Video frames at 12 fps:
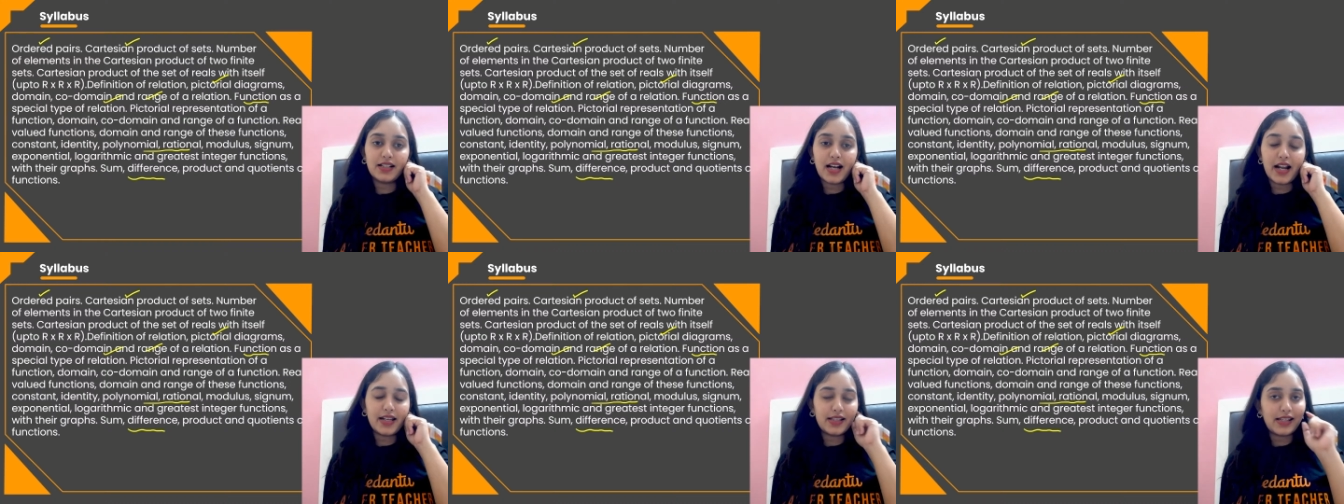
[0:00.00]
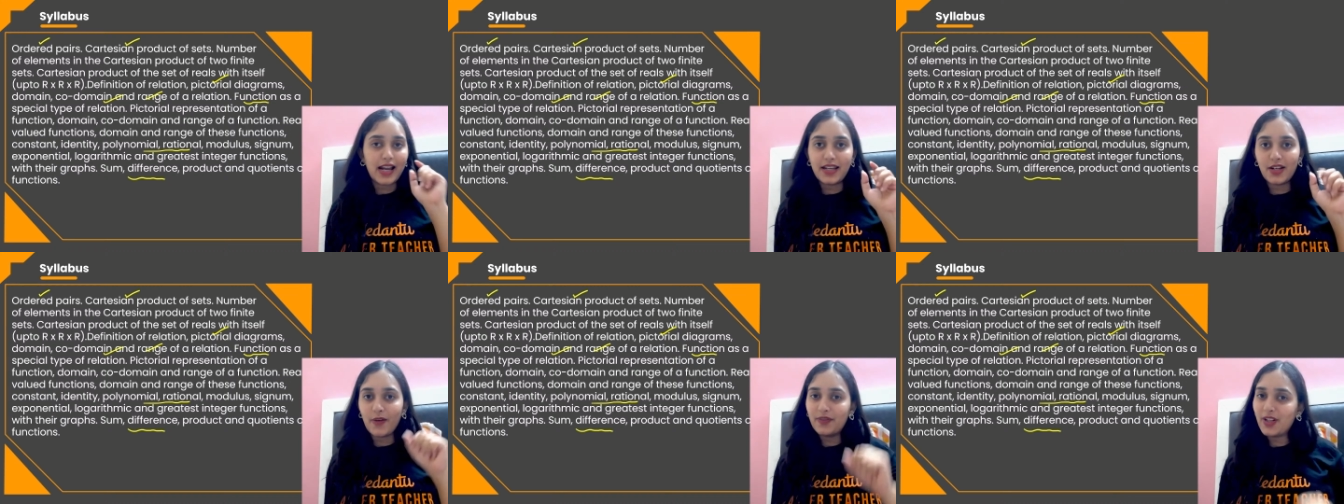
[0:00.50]

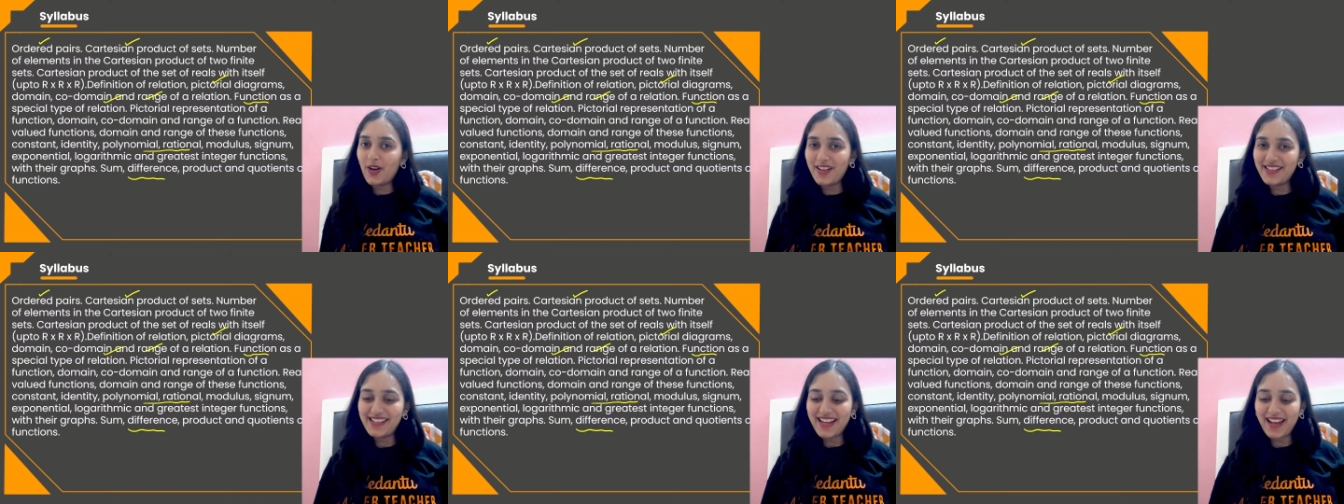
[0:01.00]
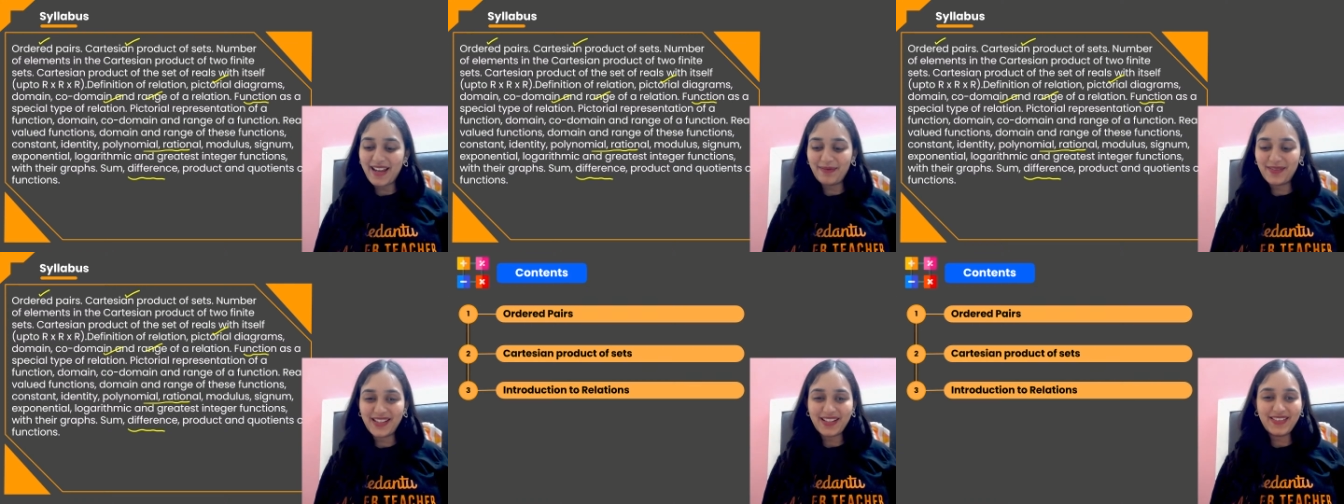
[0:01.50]
understanding of the
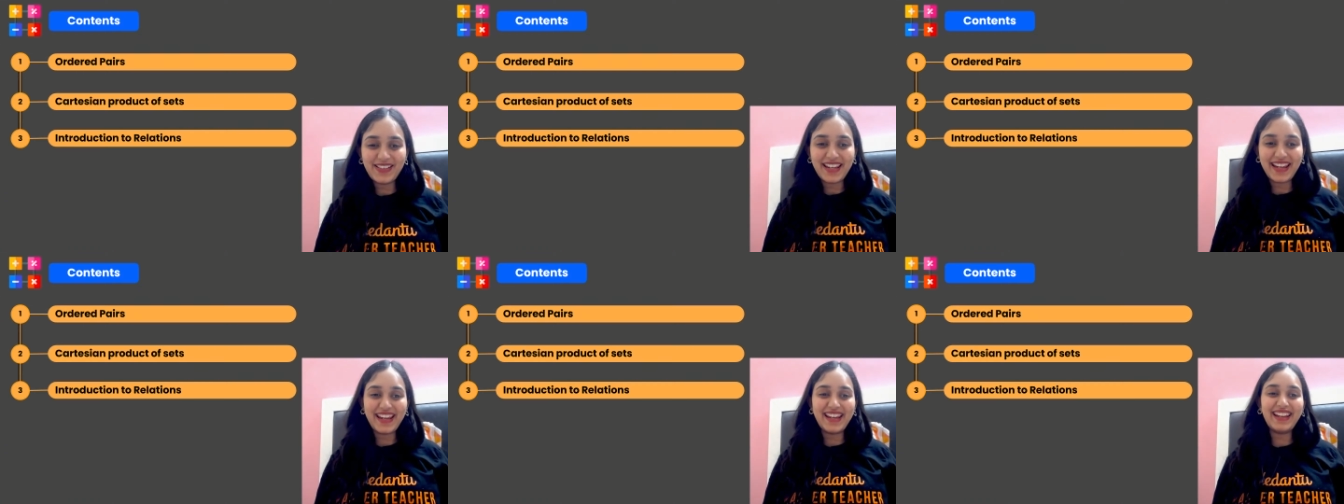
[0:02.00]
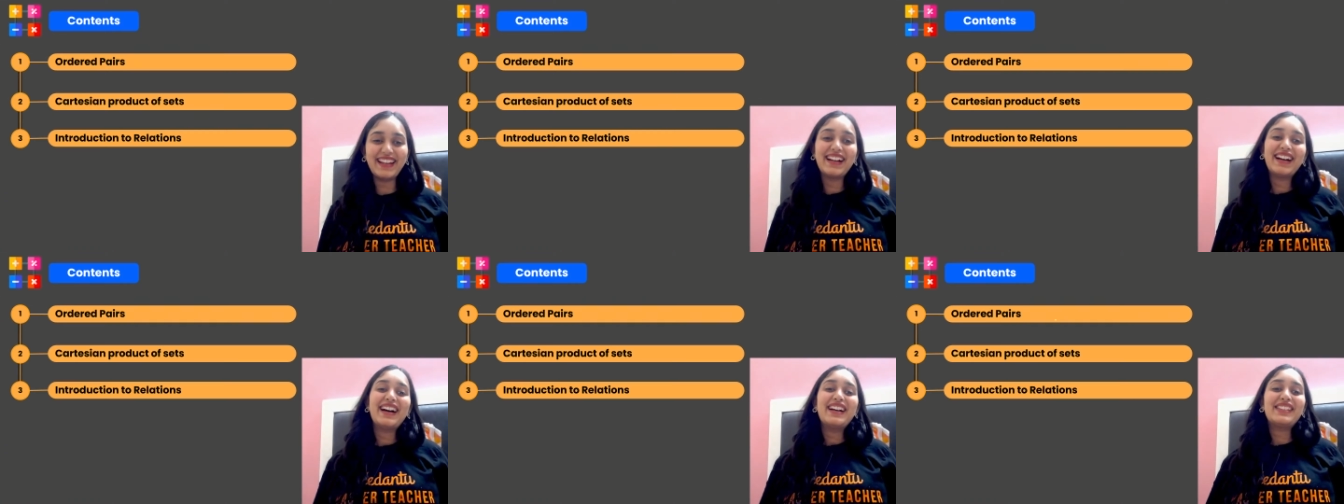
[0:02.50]
concepts. Okay,
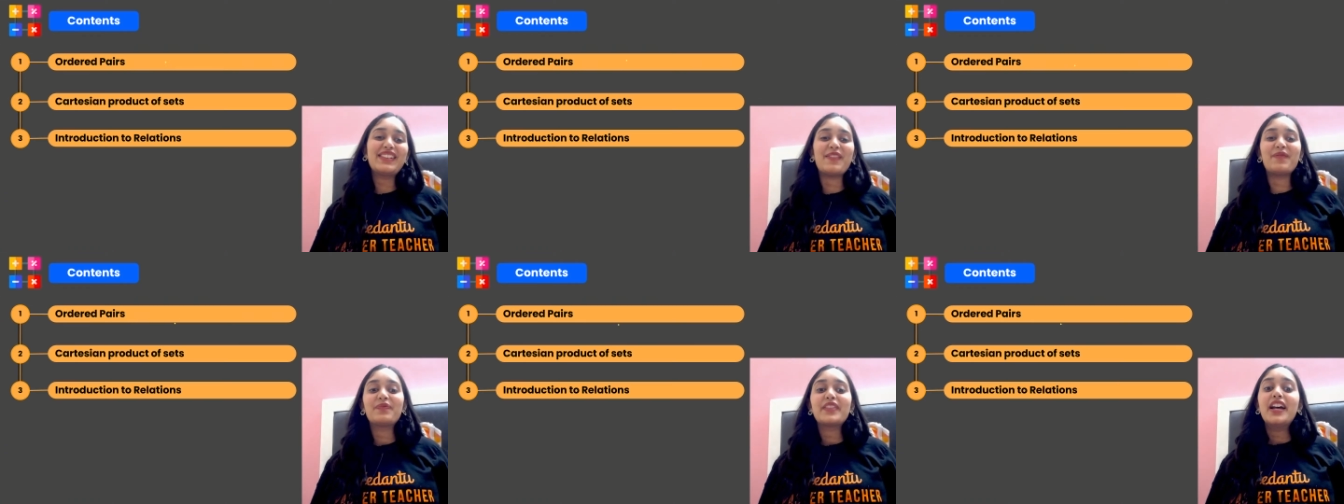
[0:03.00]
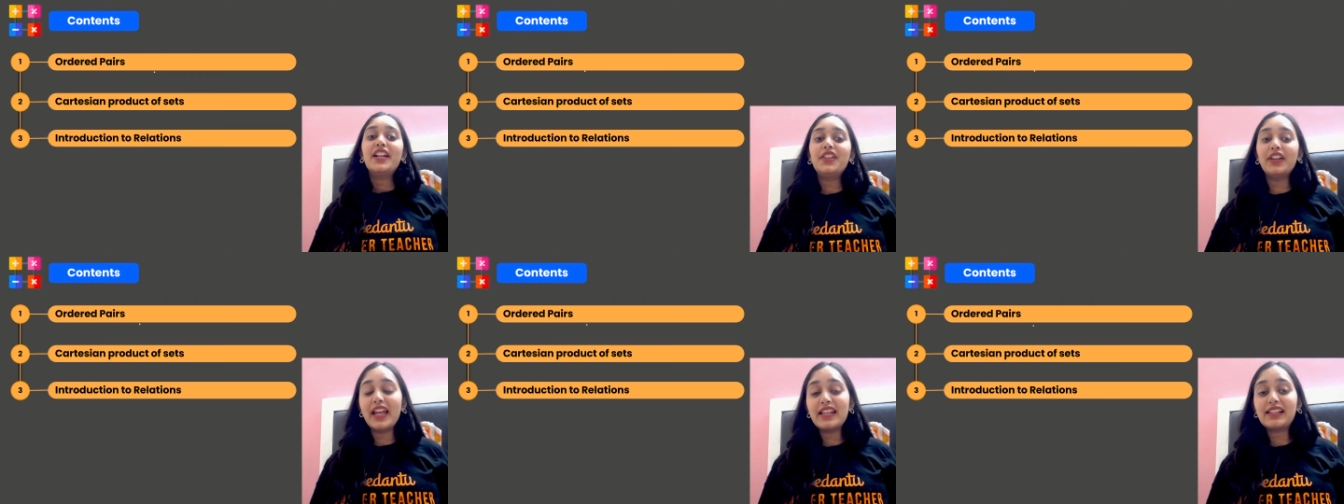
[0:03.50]
so
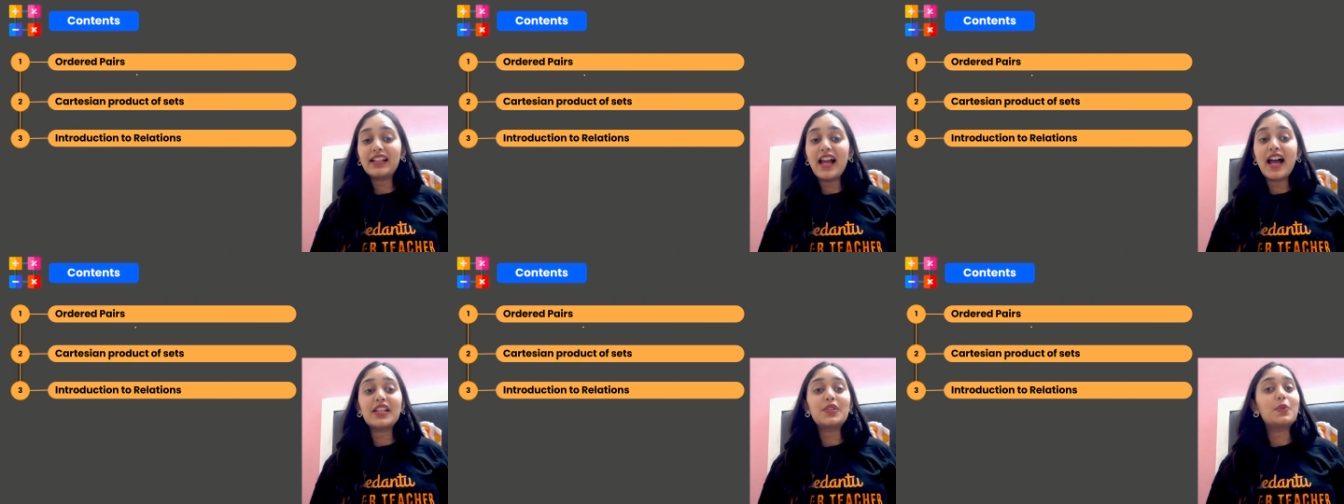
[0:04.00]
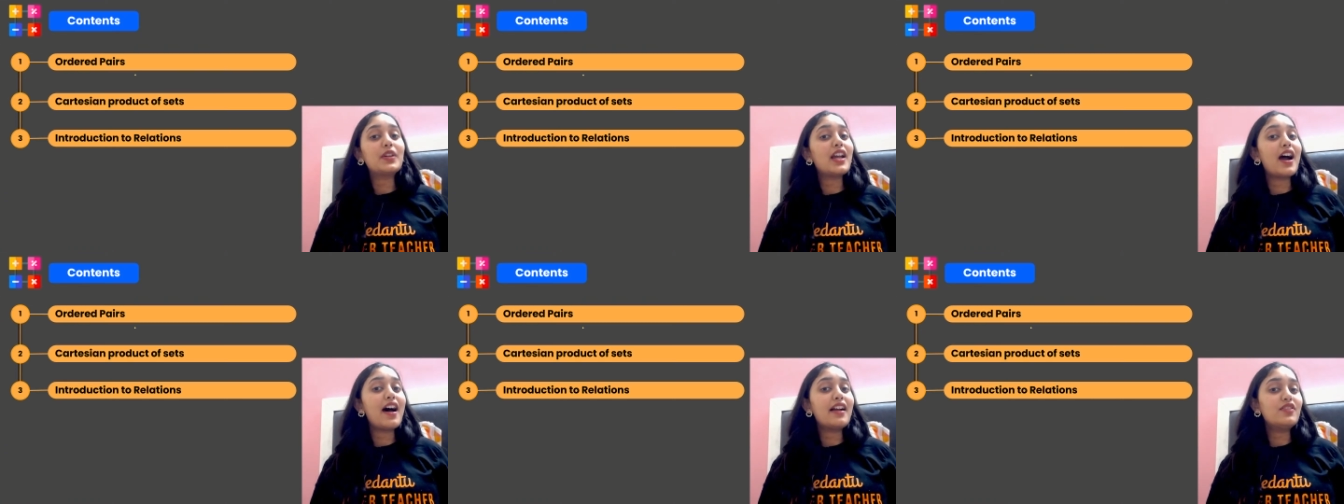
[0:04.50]
today's class we
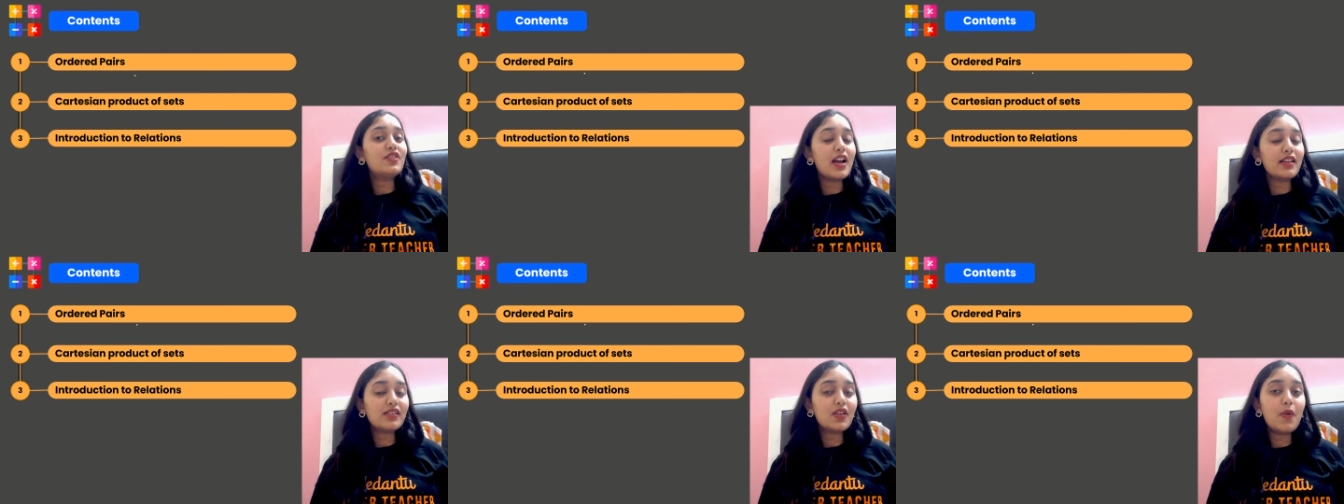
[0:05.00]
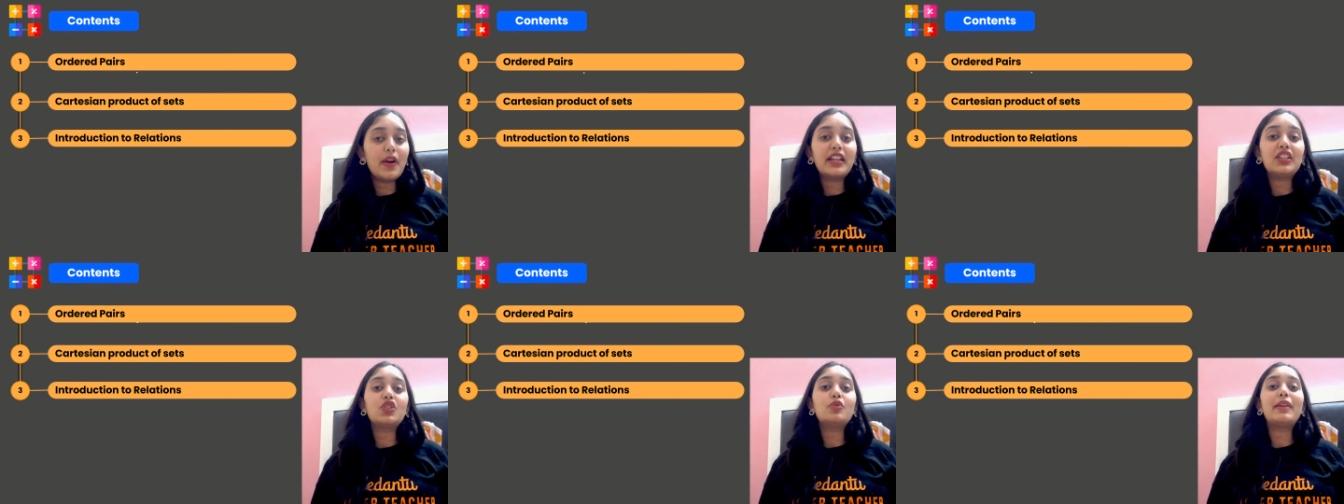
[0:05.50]
are just going
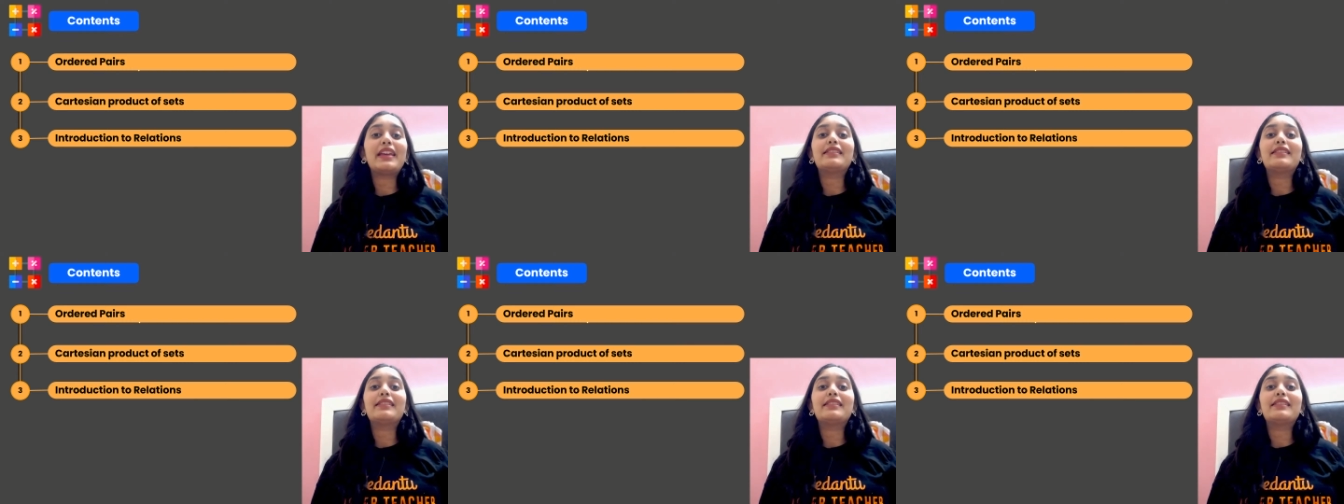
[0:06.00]
to